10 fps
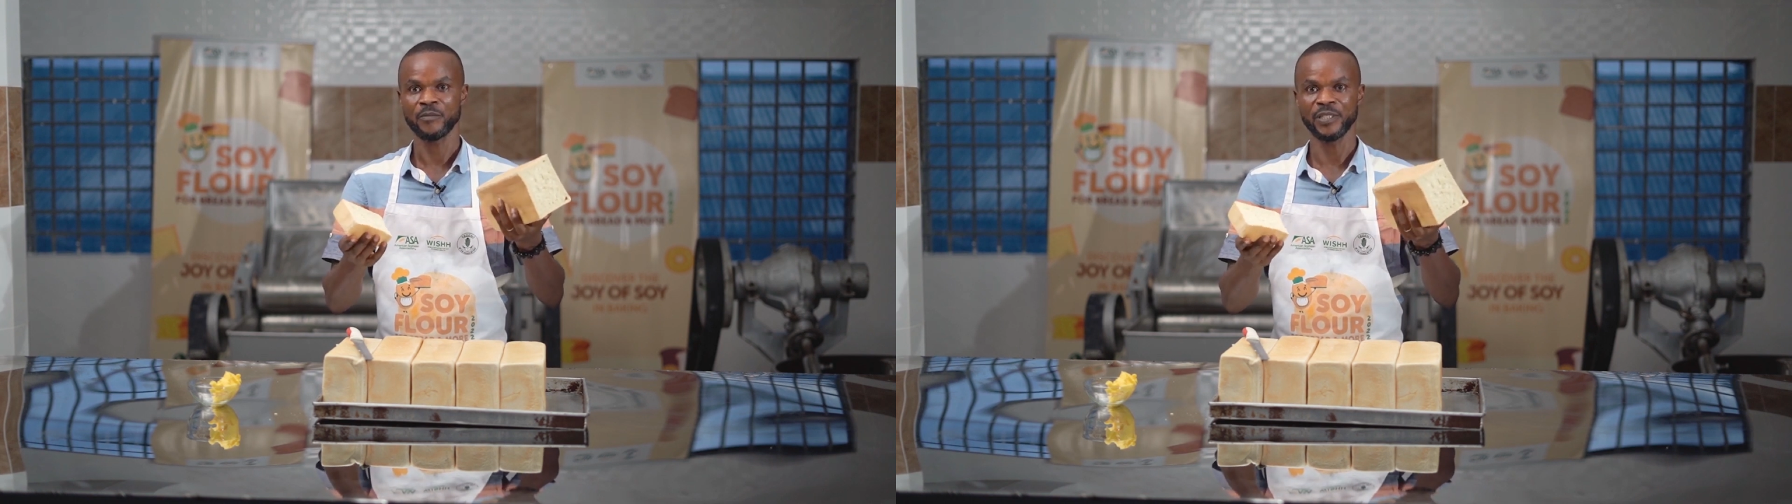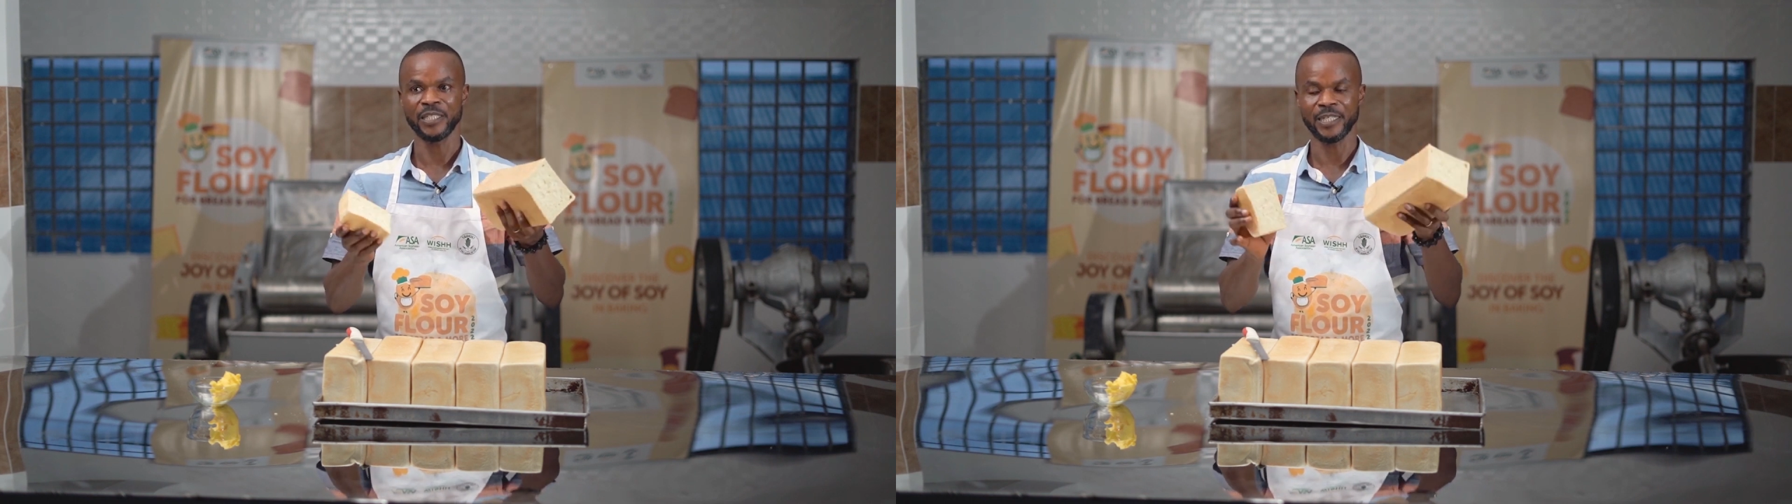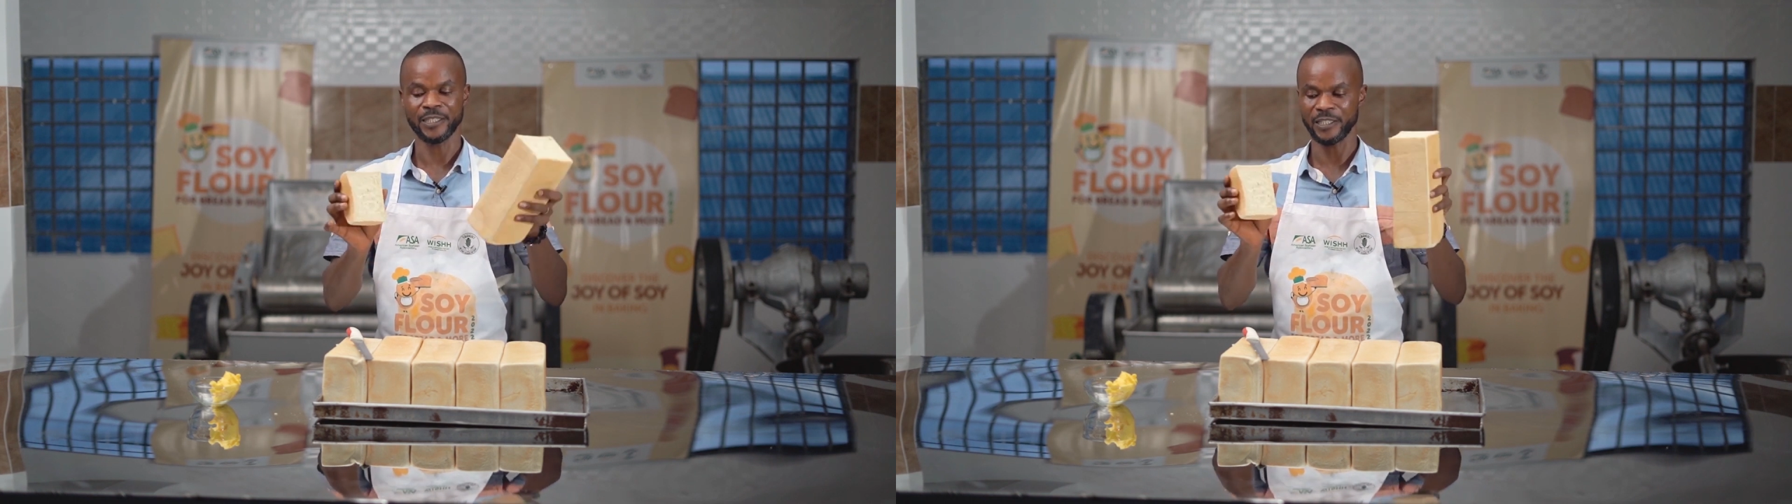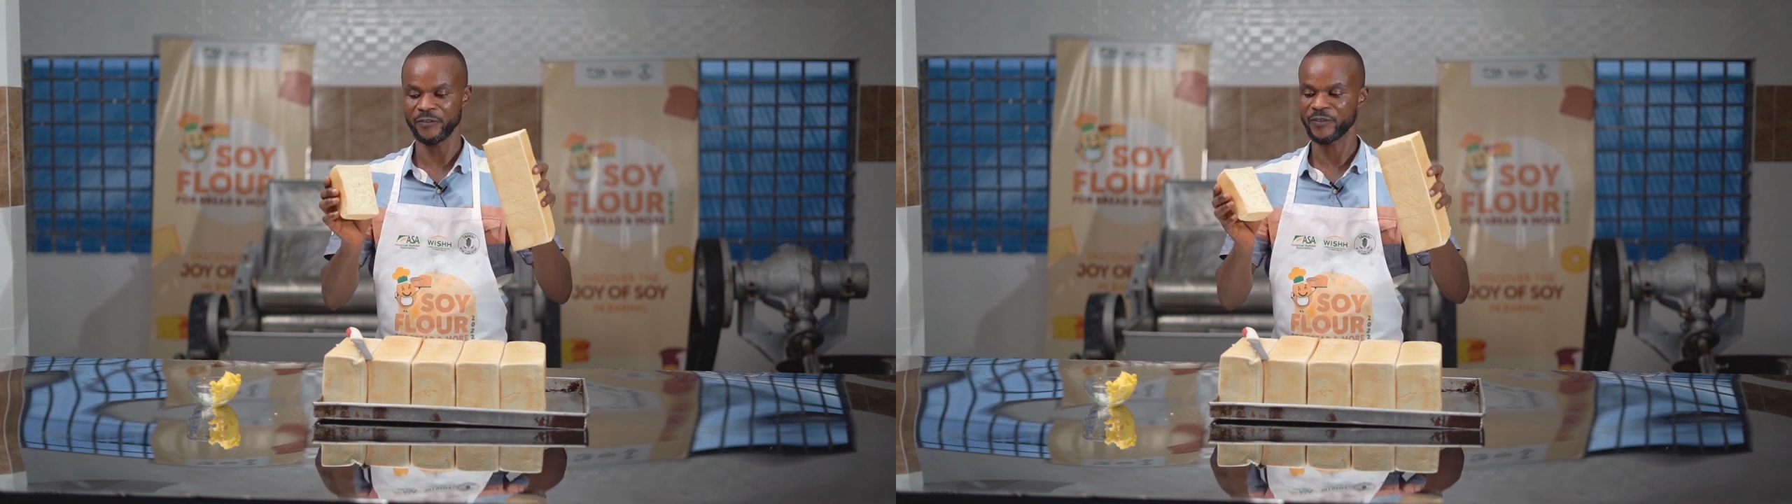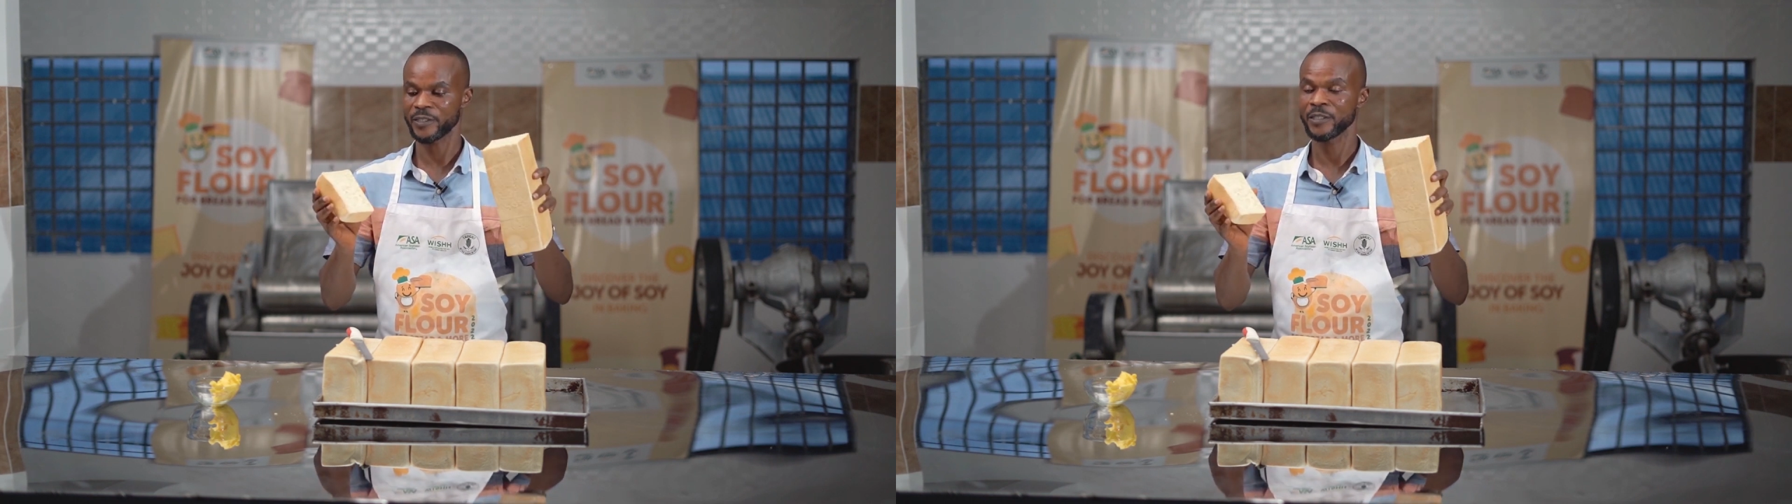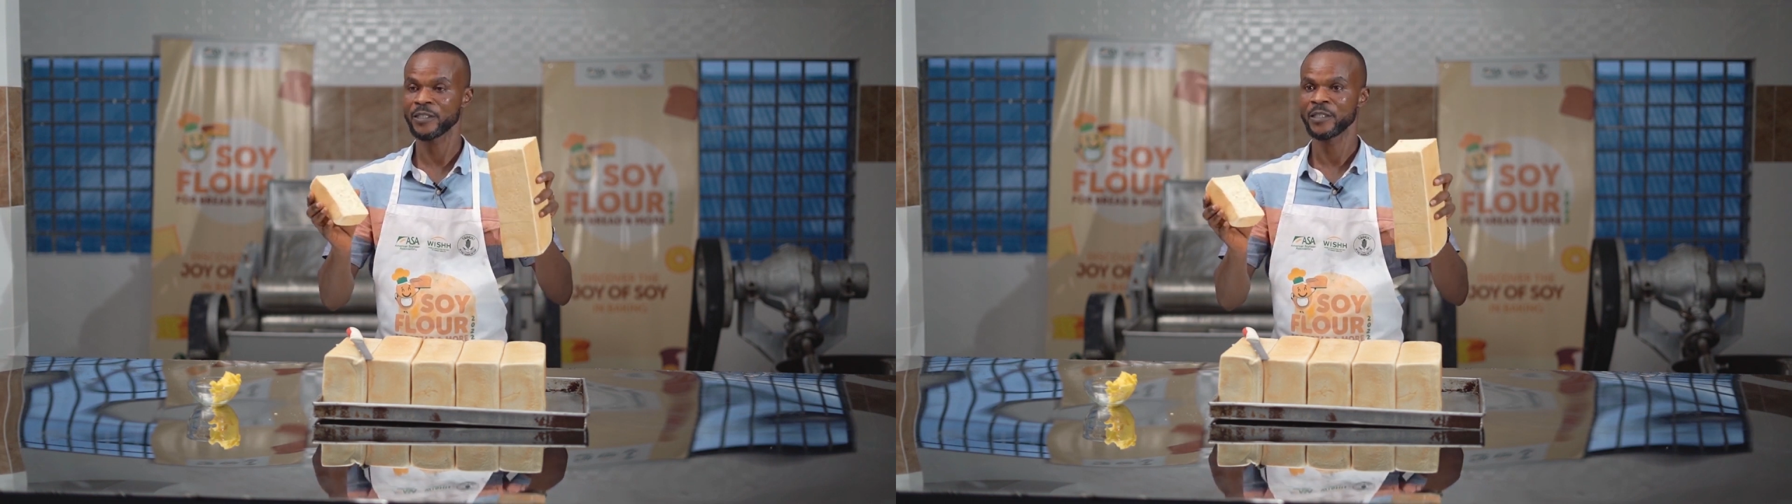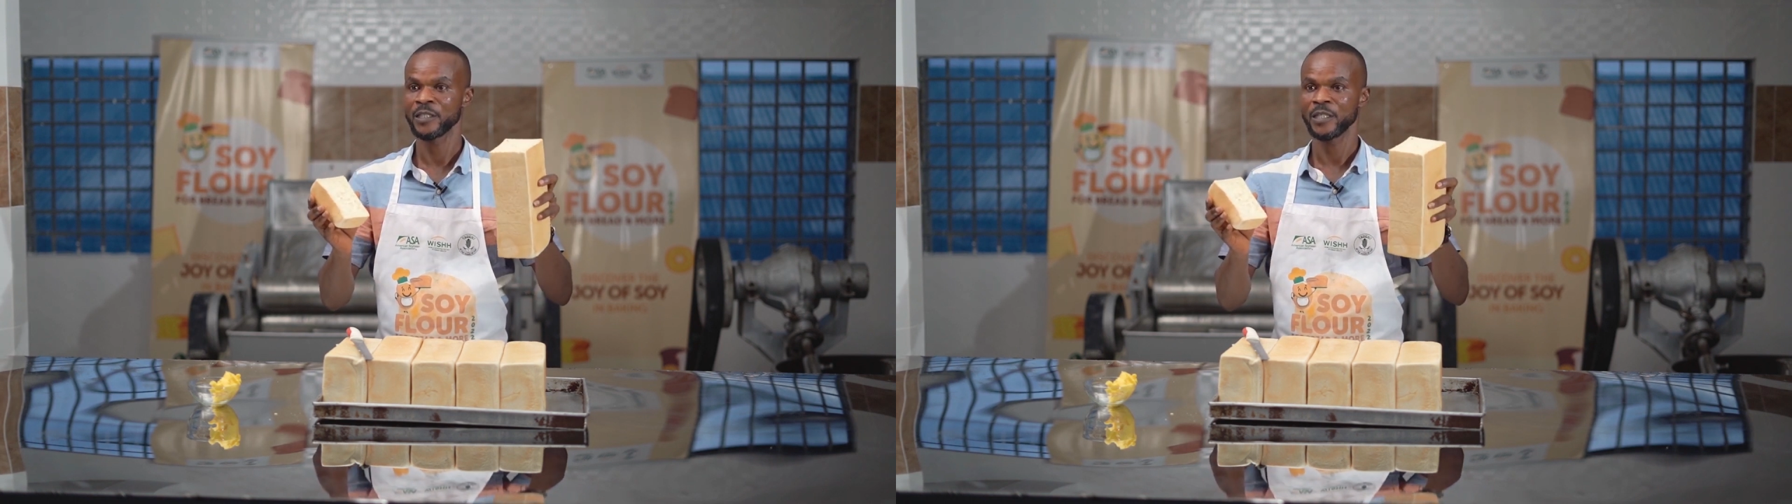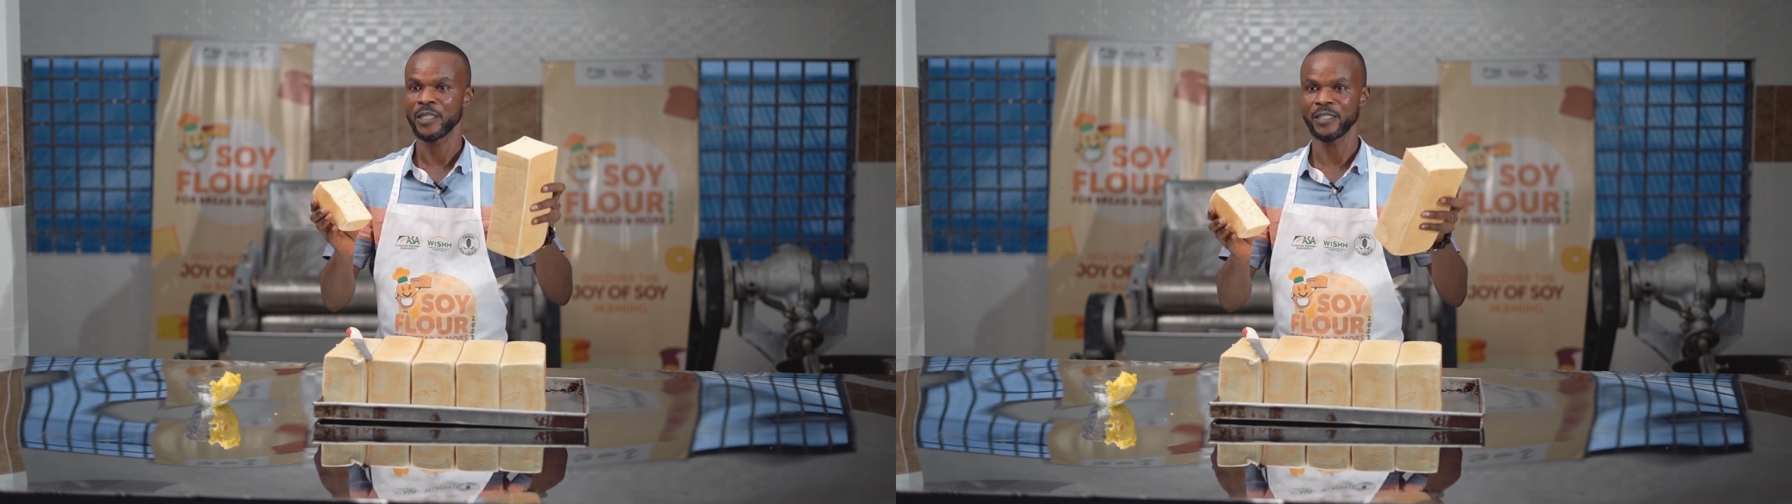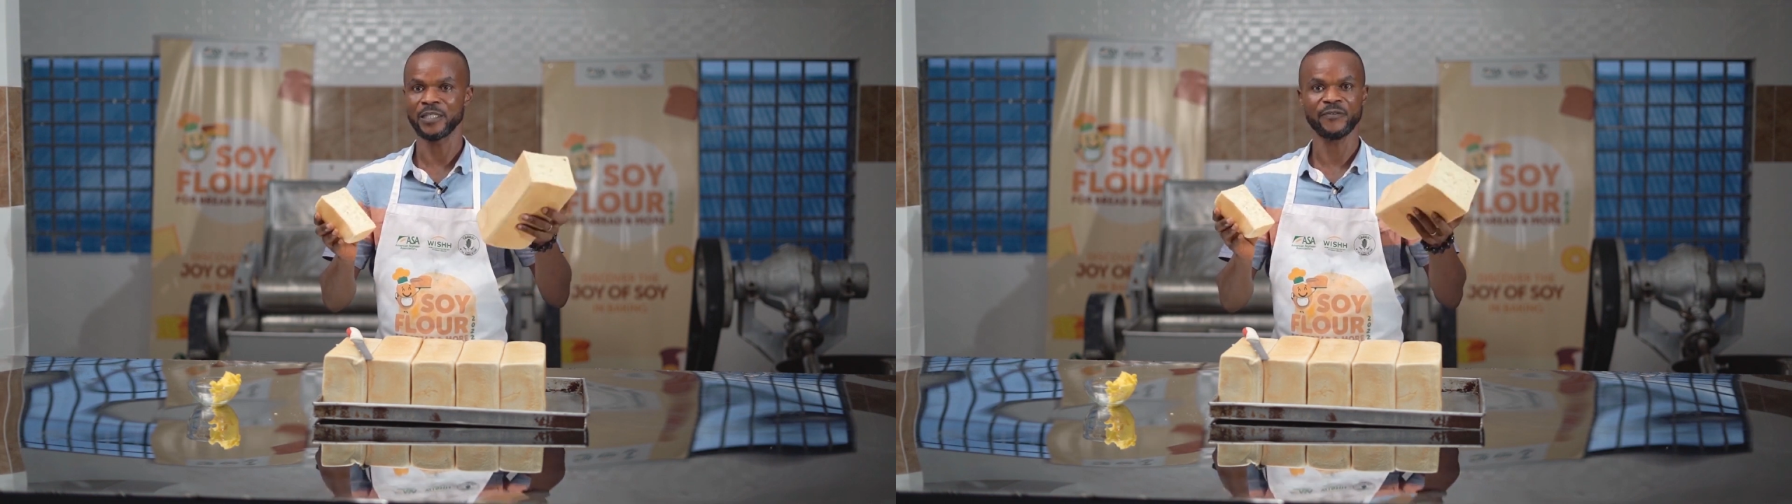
being achieved, and